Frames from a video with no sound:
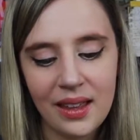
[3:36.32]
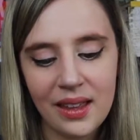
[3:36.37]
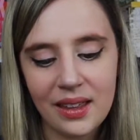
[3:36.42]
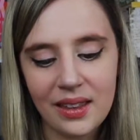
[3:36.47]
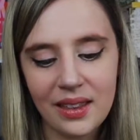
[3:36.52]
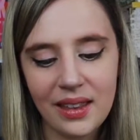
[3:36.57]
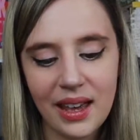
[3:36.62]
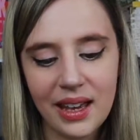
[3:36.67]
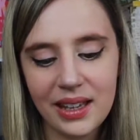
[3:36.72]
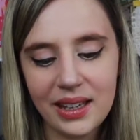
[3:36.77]

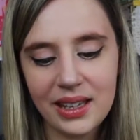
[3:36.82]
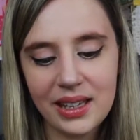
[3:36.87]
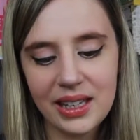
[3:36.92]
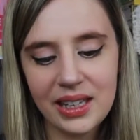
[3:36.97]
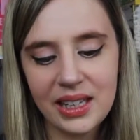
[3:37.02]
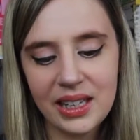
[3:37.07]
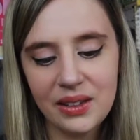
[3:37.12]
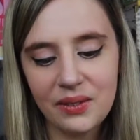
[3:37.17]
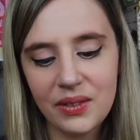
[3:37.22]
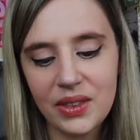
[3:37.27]
Like
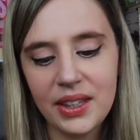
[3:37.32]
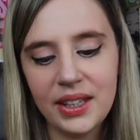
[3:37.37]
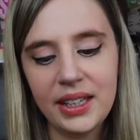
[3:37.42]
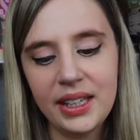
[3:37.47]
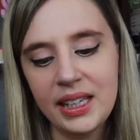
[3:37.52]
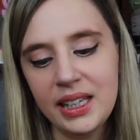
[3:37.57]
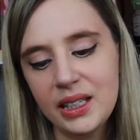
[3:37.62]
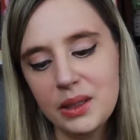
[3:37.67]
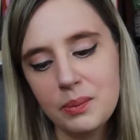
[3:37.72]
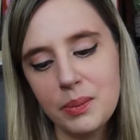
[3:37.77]
Eve, the
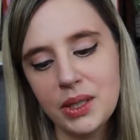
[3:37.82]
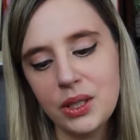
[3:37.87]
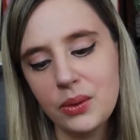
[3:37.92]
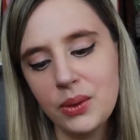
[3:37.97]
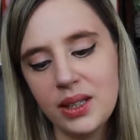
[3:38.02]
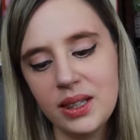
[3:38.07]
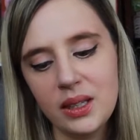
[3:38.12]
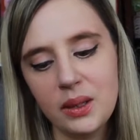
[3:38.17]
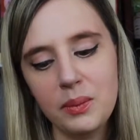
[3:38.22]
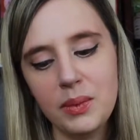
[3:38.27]
heat
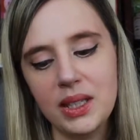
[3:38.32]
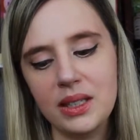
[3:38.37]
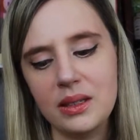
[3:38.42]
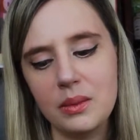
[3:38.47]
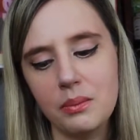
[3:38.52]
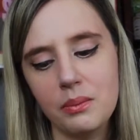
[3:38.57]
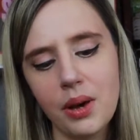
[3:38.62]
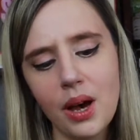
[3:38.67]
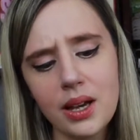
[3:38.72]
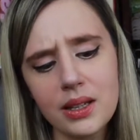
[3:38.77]
between them is
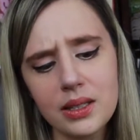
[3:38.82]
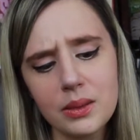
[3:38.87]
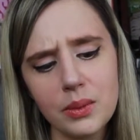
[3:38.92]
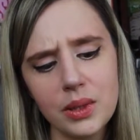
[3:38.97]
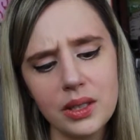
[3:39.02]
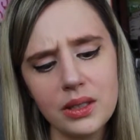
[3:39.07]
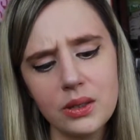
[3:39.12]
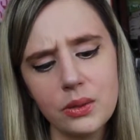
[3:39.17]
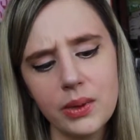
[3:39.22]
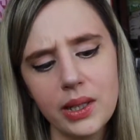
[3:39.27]
impossible
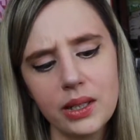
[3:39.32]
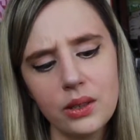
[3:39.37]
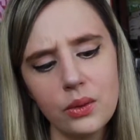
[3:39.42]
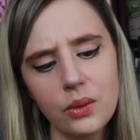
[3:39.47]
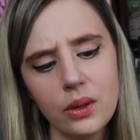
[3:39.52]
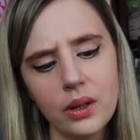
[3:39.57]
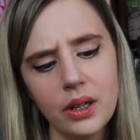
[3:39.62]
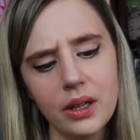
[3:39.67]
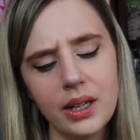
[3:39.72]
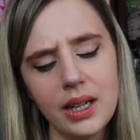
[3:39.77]
to
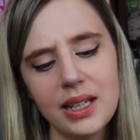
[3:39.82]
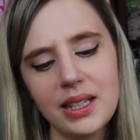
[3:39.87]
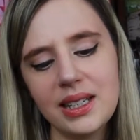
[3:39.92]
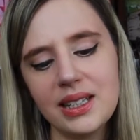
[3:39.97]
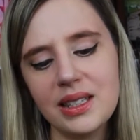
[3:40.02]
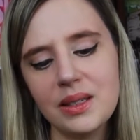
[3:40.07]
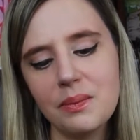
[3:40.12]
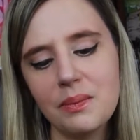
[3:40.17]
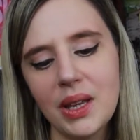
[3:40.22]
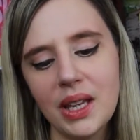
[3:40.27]
ignore, and
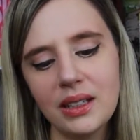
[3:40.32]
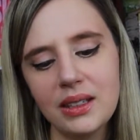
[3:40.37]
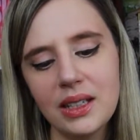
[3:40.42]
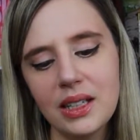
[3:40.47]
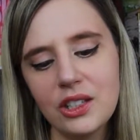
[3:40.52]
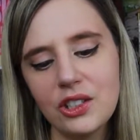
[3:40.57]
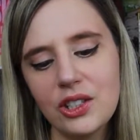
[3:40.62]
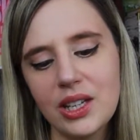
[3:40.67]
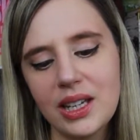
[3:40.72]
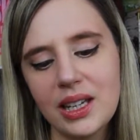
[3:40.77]
it's
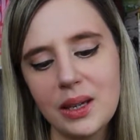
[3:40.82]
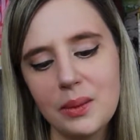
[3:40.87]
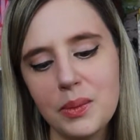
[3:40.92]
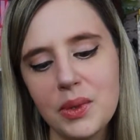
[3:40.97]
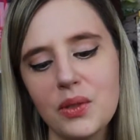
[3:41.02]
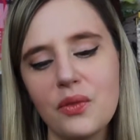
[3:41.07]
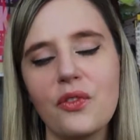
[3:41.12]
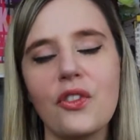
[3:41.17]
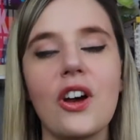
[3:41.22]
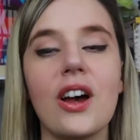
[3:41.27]
melting Jacob's
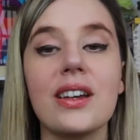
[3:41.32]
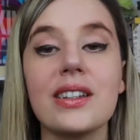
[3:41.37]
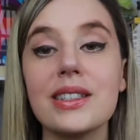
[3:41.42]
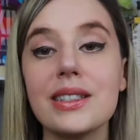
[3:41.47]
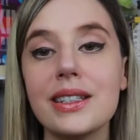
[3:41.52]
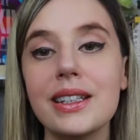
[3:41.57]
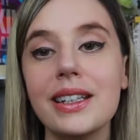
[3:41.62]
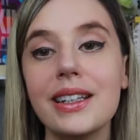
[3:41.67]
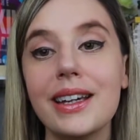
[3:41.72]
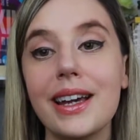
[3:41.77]

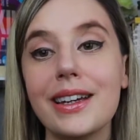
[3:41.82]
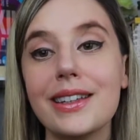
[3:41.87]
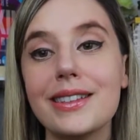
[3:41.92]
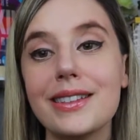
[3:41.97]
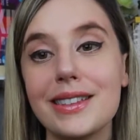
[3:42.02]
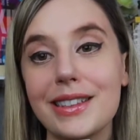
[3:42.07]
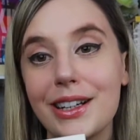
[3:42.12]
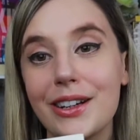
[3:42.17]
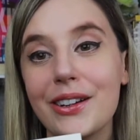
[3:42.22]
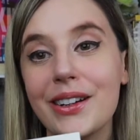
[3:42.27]
frosty
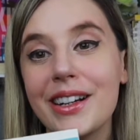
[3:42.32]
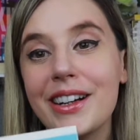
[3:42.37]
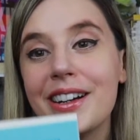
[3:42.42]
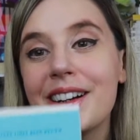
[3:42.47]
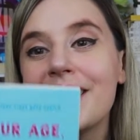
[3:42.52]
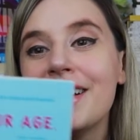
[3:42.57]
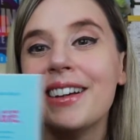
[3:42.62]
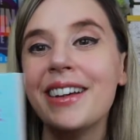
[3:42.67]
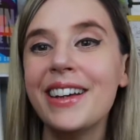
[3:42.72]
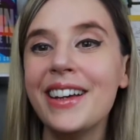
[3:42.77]

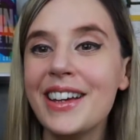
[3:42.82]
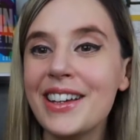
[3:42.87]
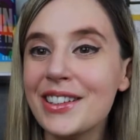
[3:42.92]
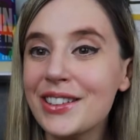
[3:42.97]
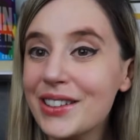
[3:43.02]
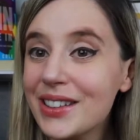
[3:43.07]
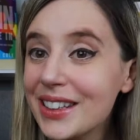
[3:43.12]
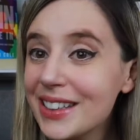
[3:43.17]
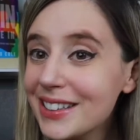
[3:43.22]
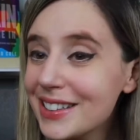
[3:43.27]
exterior.
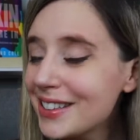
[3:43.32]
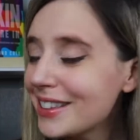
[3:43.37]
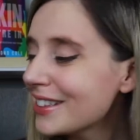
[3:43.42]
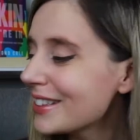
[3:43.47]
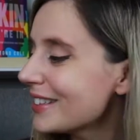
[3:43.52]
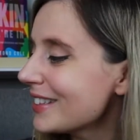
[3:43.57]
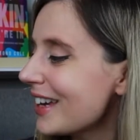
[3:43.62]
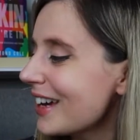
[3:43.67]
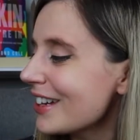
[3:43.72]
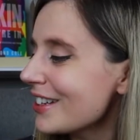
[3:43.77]
So this
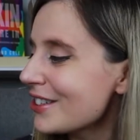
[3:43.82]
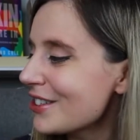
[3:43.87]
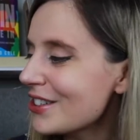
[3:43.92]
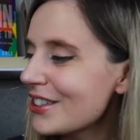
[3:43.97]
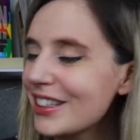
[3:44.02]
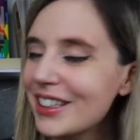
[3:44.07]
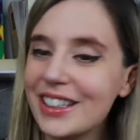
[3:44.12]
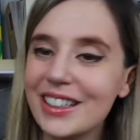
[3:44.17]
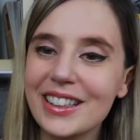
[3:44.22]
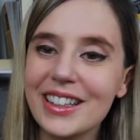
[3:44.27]
looks
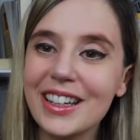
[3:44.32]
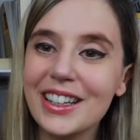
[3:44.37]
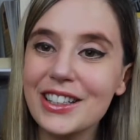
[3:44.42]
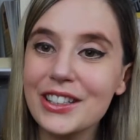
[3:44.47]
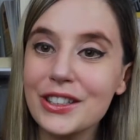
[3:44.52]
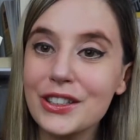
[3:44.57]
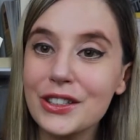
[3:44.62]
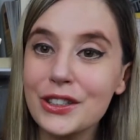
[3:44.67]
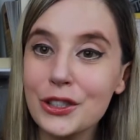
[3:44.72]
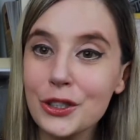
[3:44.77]
actually
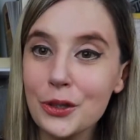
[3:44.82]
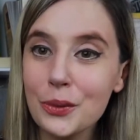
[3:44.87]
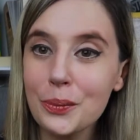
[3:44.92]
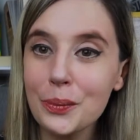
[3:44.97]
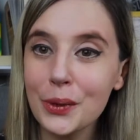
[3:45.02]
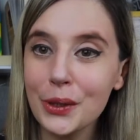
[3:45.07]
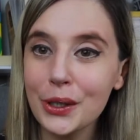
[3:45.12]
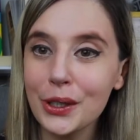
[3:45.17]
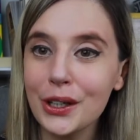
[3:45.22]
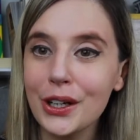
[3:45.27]

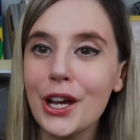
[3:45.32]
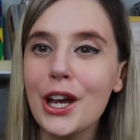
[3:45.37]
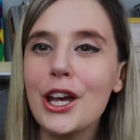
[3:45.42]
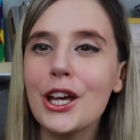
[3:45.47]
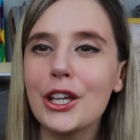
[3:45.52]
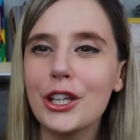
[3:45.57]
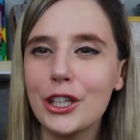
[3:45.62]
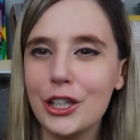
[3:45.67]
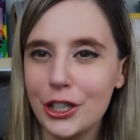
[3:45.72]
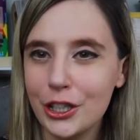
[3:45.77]
super
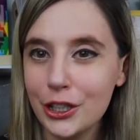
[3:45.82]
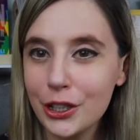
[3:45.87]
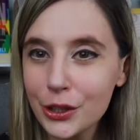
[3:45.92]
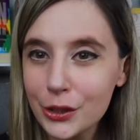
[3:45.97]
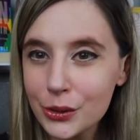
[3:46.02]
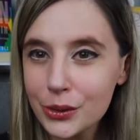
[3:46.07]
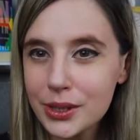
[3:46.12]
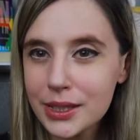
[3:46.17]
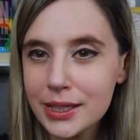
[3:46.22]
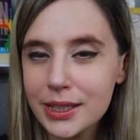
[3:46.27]

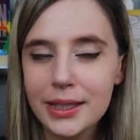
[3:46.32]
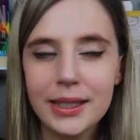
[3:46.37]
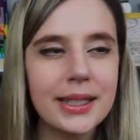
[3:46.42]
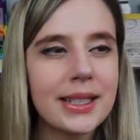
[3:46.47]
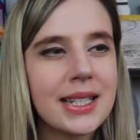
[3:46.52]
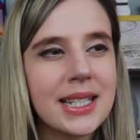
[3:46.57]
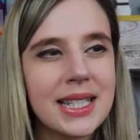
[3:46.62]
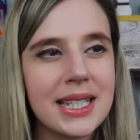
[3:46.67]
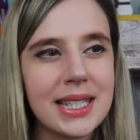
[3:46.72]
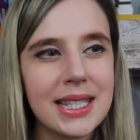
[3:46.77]
cute,
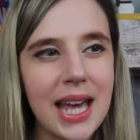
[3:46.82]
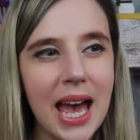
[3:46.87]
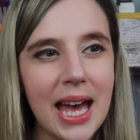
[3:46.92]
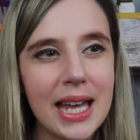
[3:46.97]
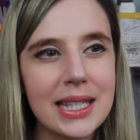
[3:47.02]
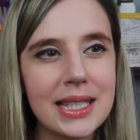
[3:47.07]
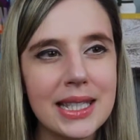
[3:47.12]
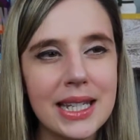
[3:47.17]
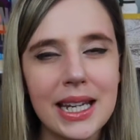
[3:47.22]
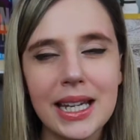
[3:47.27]

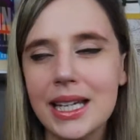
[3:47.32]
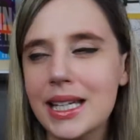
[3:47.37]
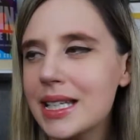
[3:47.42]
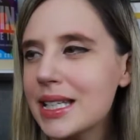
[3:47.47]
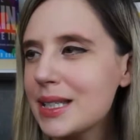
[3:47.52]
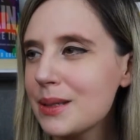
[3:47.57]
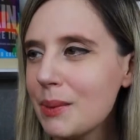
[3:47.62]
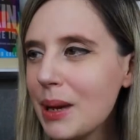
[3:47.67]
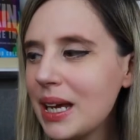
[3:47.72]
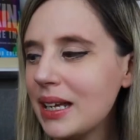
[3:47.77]
sassy,
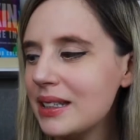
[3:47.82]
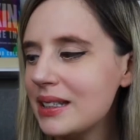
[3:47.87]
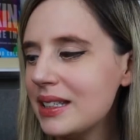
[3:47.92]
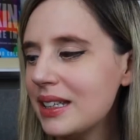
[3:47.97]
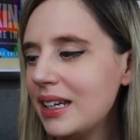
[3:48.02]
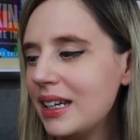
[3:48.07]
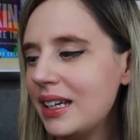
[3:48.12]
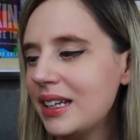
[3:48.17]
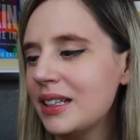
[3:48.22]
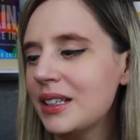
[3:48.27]

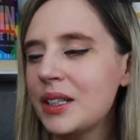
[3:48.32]
spicy,